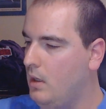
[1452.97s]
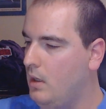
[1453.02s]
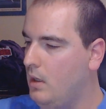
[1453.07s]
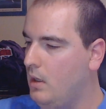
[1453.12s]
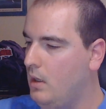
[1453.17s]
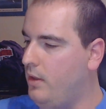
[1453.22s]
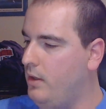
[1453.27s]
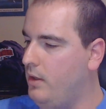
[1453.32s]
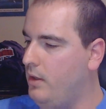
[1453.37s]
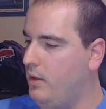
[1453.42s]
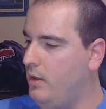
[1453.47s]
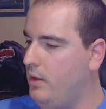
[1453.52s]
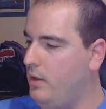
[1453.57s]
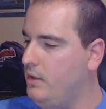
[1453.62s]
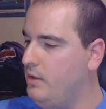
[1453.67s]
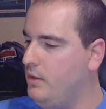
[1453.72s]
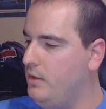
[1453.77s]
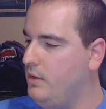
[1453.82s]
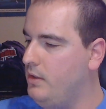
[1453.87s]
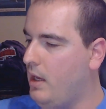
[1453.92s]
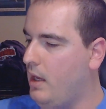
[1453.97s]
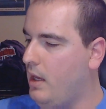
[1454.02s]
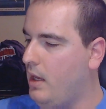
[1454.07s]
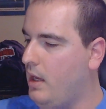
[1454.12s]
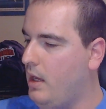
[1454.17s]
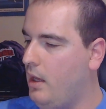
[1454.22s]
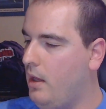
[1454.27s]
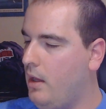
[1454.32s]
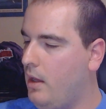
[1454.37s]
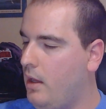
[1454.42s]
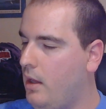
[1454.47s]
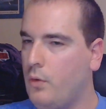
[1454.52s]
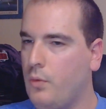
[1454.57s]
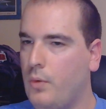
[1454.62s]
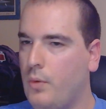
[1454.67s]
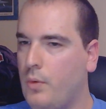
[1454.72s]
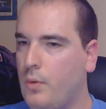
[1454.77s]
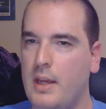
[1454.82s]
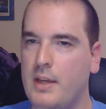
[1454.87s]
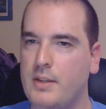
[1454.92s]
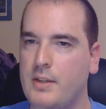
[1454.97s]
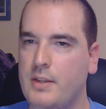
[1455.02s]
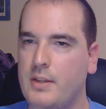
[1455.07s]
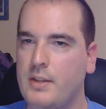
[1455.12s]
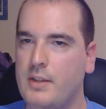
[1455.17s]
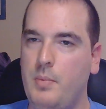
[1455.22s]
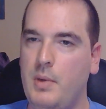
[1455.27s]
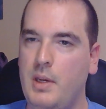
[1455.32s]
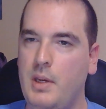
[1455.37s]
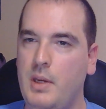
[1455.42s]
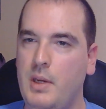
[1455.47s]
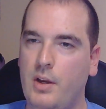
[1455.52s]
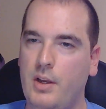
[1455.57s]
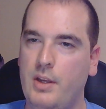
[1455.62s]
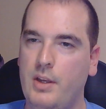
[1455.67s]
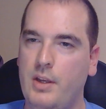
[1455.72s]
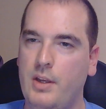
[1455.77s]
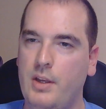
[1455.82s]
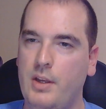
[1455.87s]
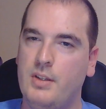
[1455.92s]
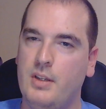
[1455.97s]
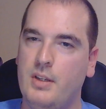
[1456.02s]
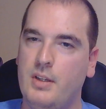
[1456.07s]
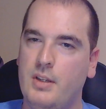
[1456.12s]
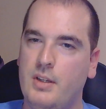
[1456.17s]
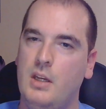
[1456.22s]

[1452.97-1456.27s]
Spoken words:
this is a great essay because